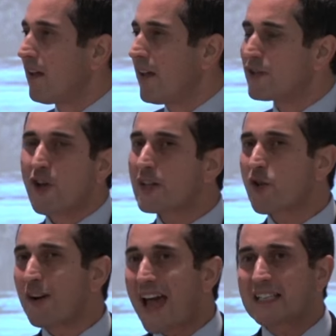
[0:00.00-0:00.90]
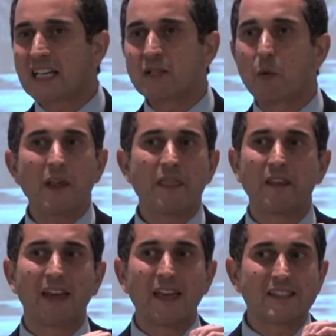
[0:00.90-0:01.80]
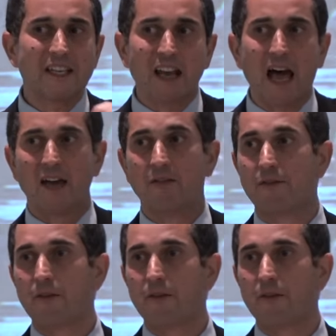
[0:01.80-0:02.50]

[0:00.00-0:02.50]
is not connected with easy life.